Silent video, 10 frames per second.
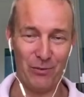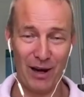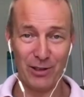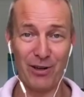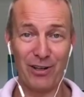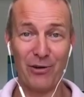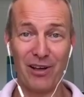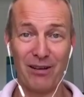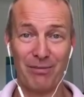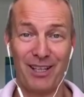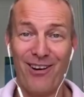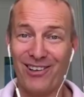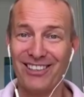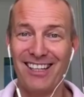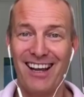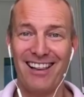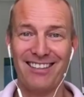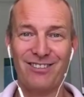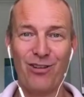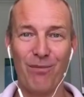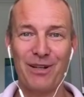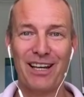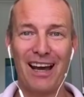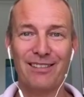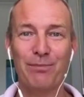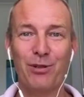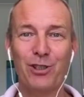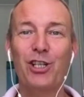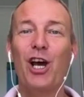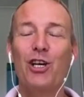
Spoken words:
Why do I know that? Because this topic has pushed